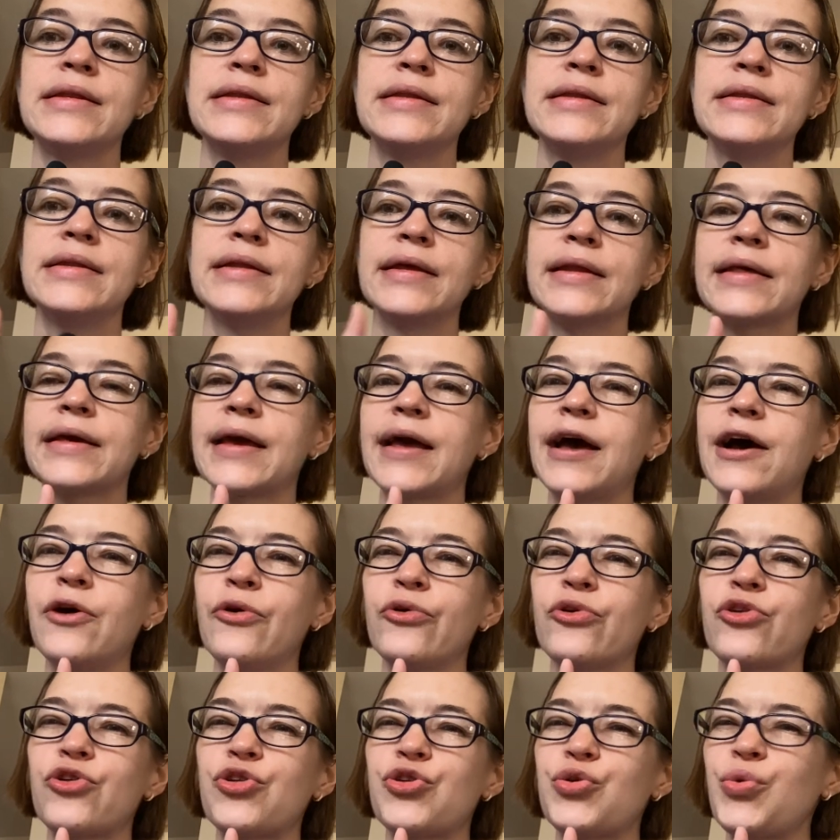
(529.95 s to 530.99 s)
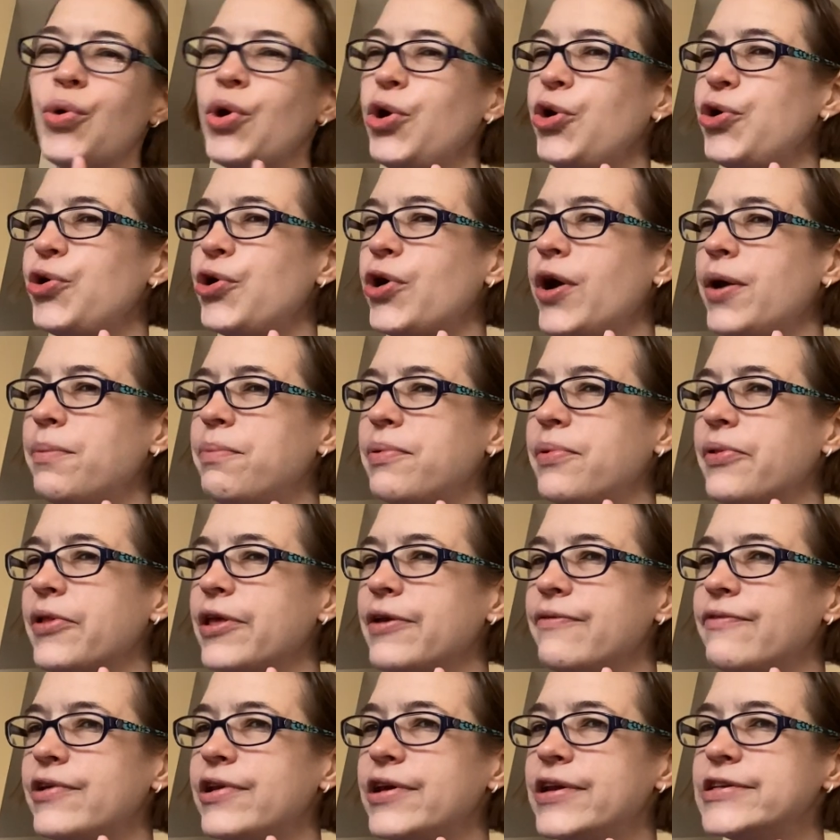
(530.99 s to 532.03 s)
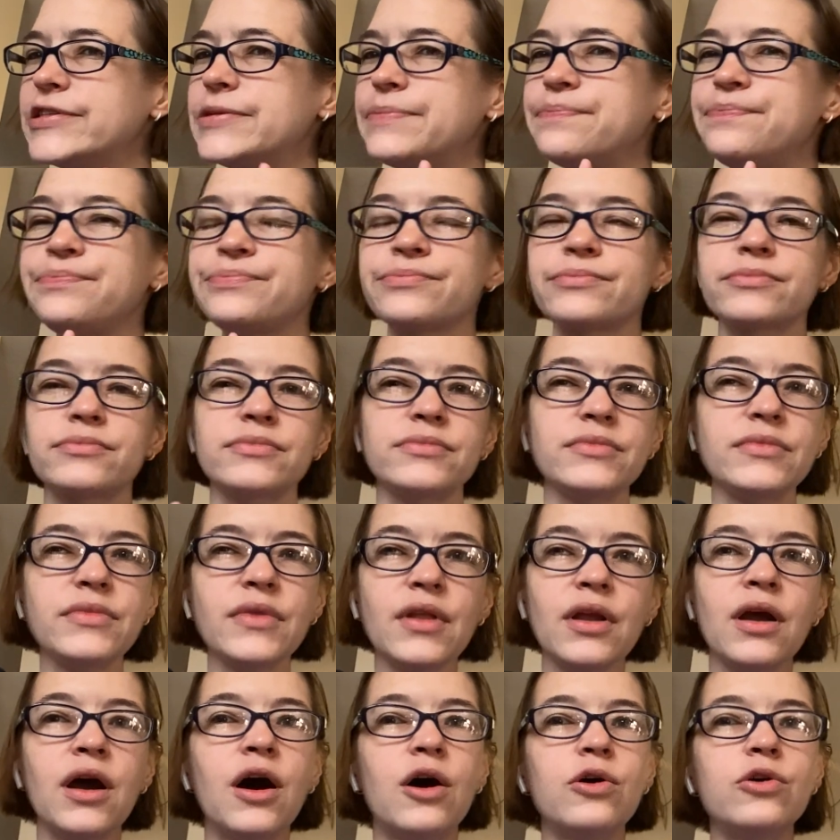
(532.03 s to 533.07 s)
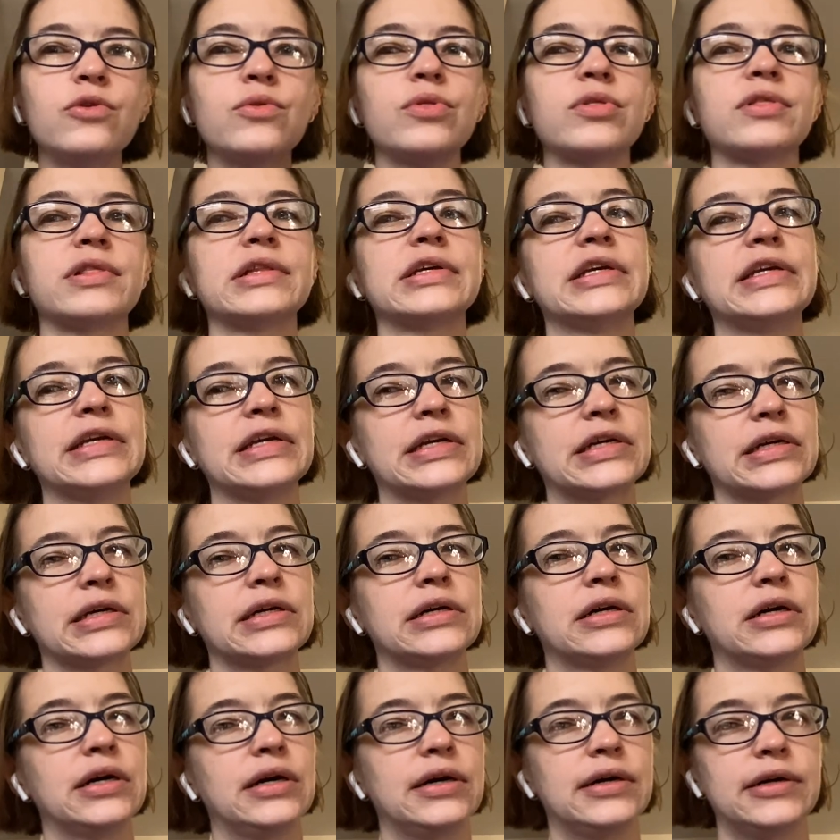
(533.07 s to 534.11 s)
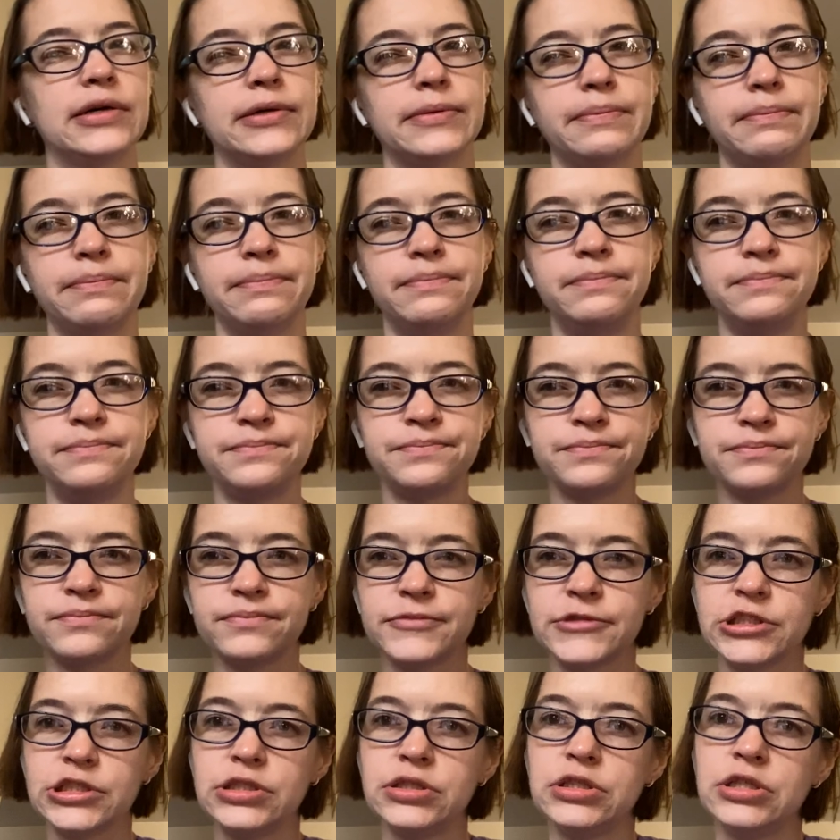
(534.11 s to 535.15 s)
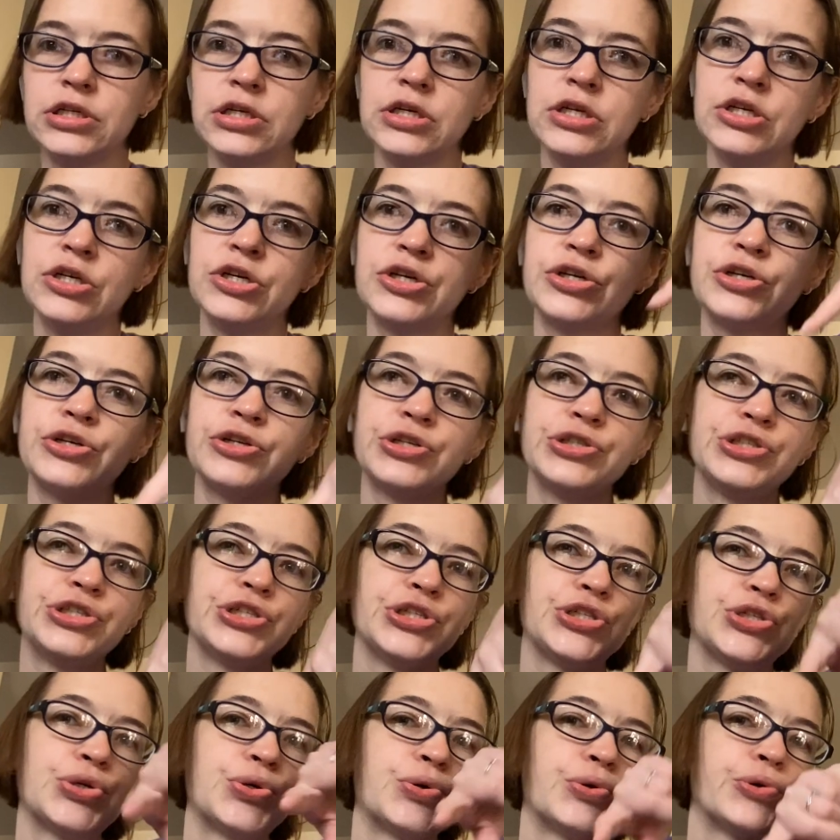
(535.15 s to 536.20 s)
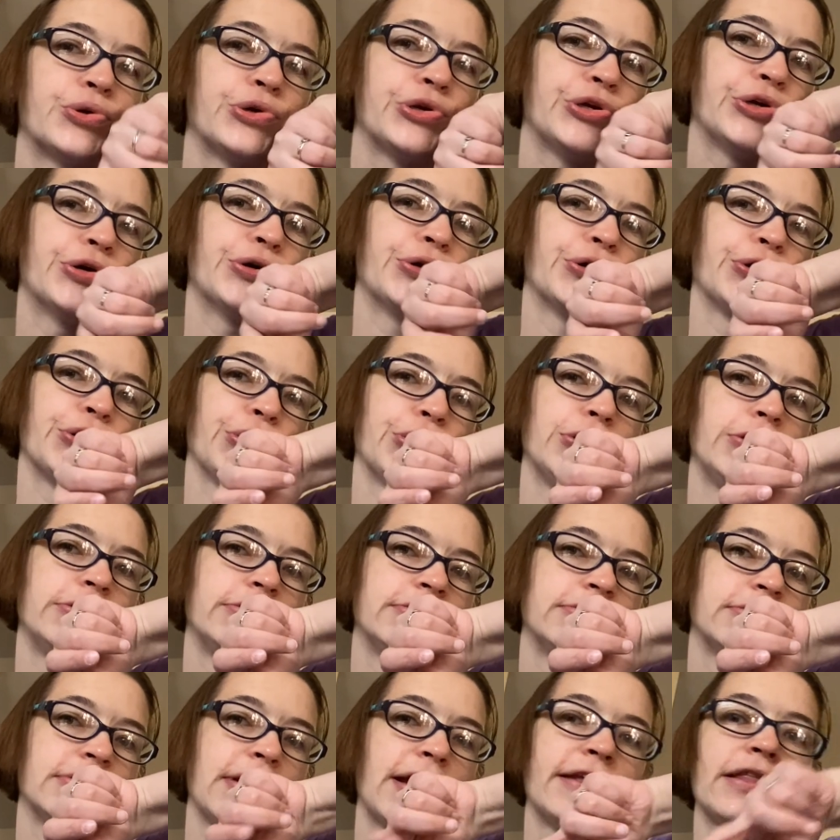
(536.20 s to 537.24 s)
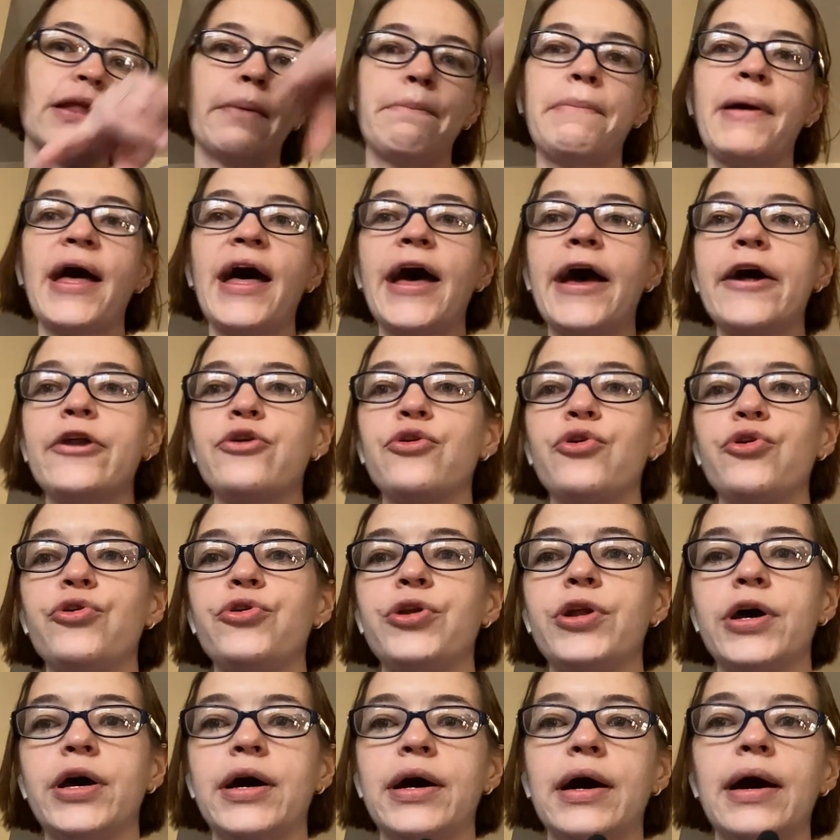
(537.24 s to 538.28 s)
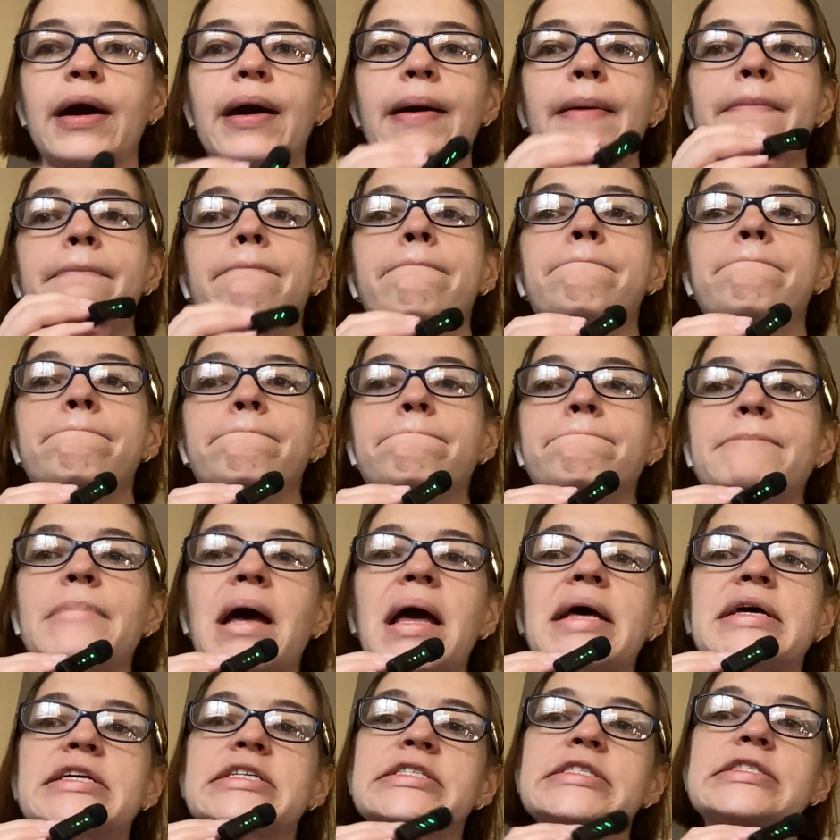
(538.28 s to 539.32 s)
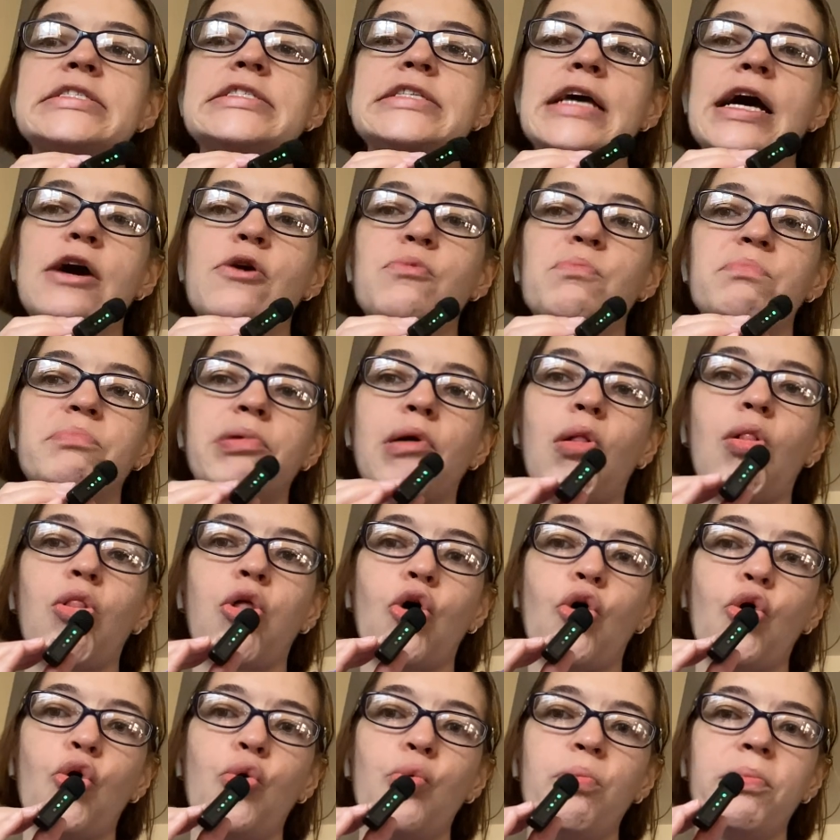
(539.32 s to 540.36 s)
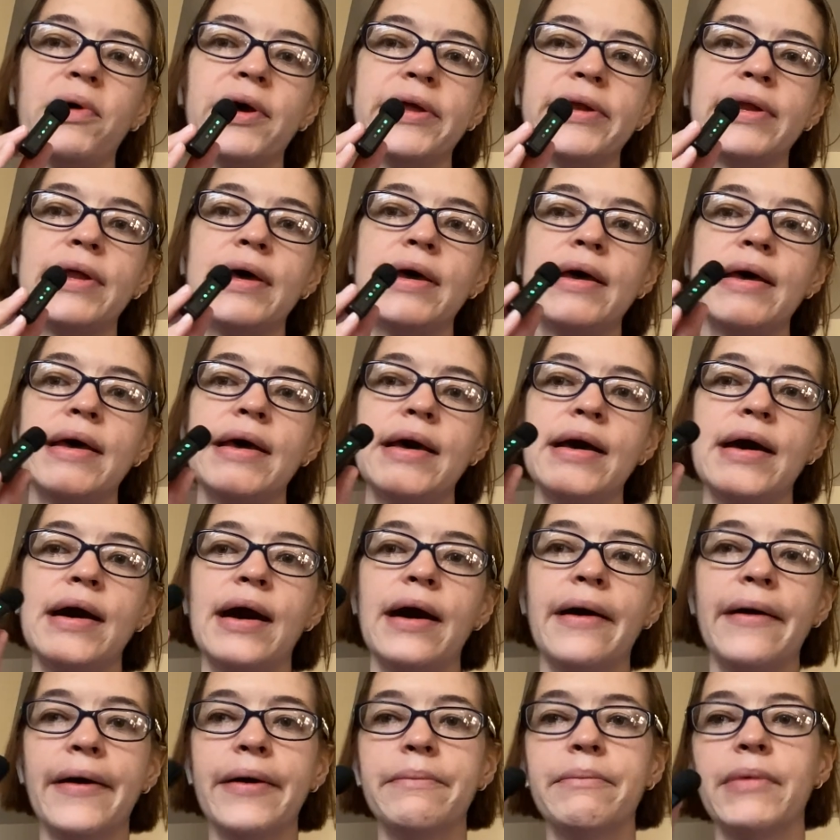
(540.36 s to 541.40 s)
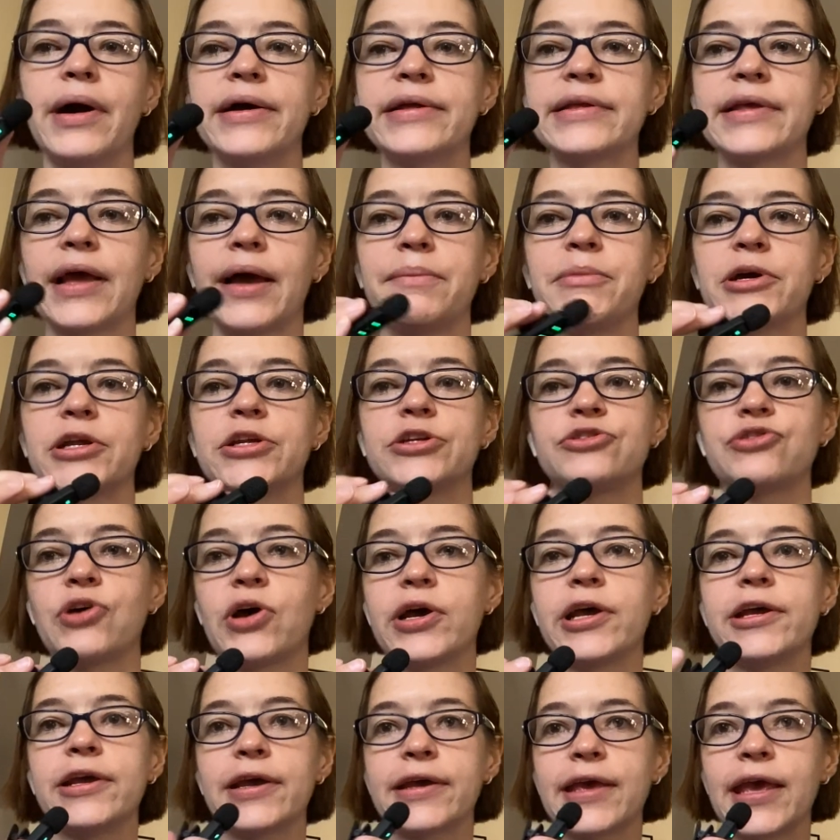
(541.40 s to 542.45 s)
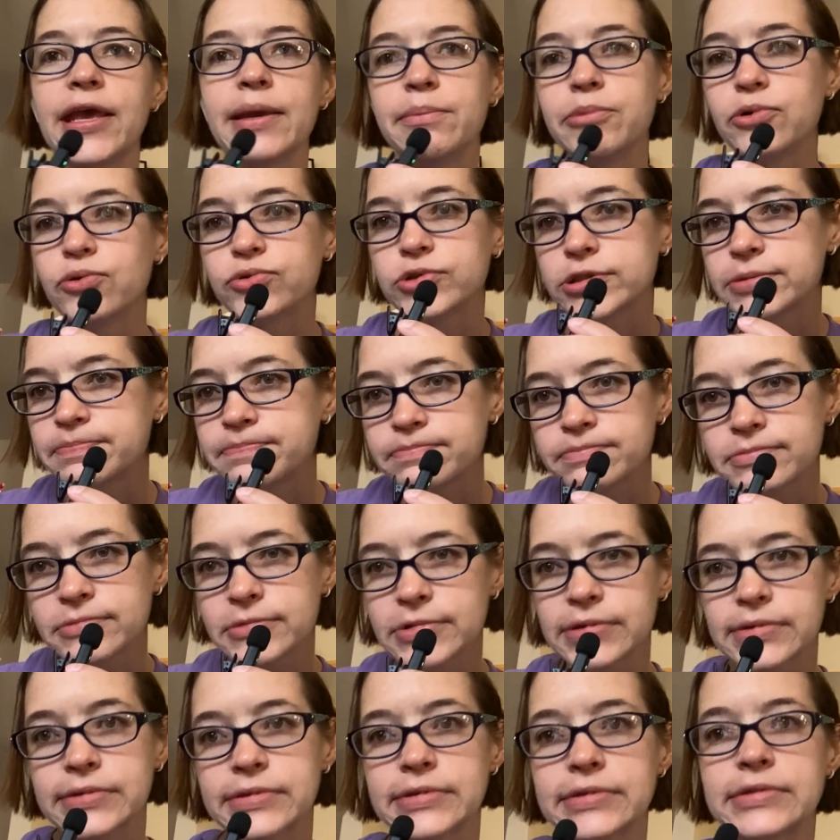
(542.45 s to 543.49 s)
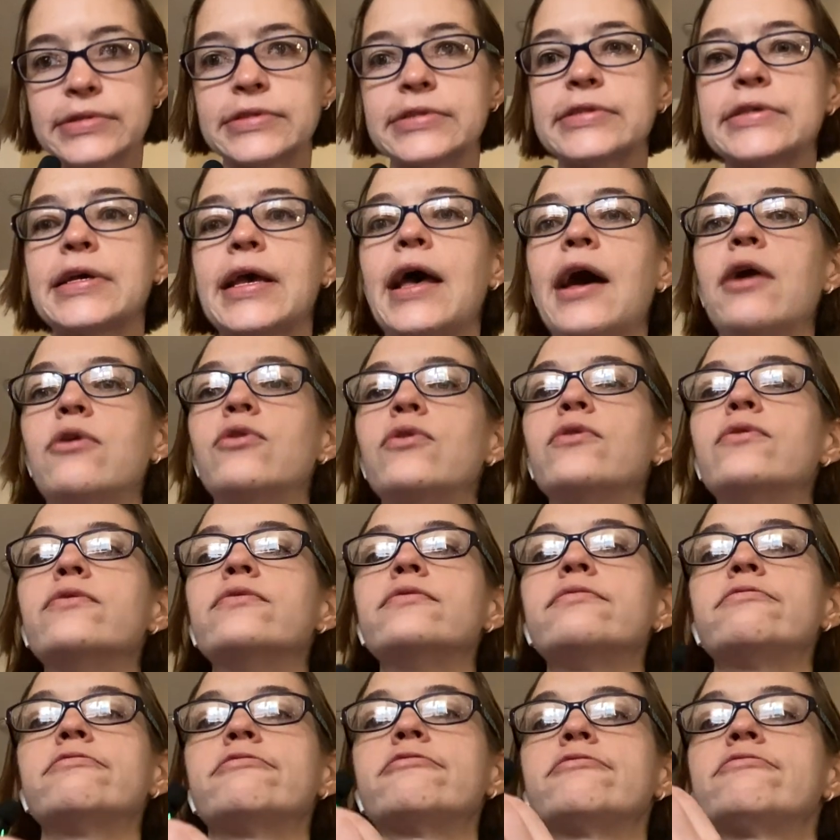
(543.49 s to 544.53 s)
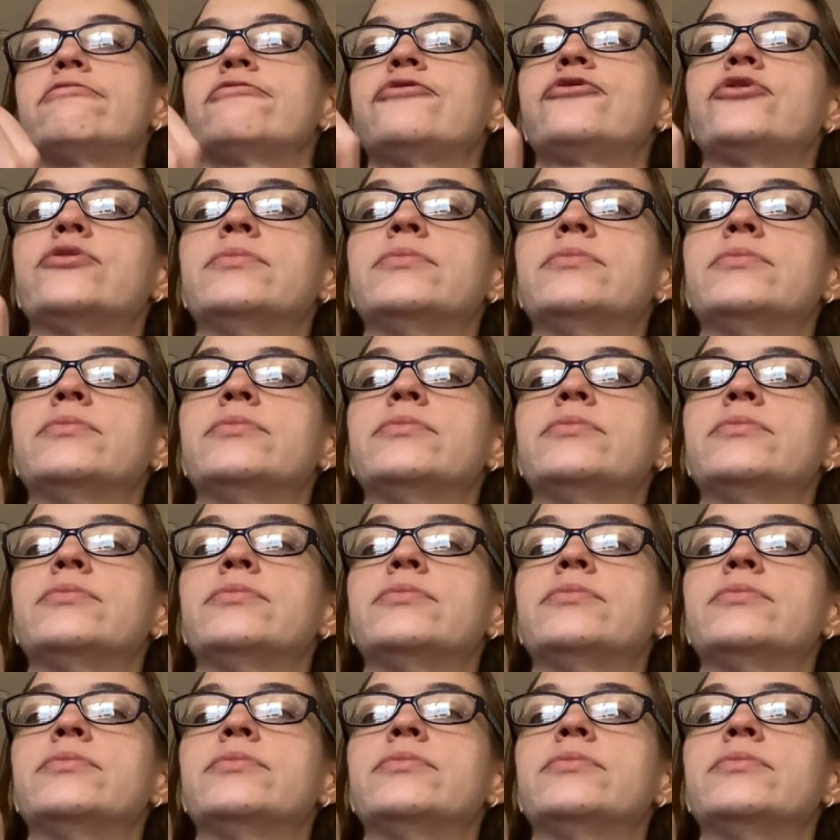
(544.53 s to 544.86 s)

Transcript: Knitting House Square, I believe it is. I'll link her tutorial and the pattern down below, but I'm gonna try a cabled cowl for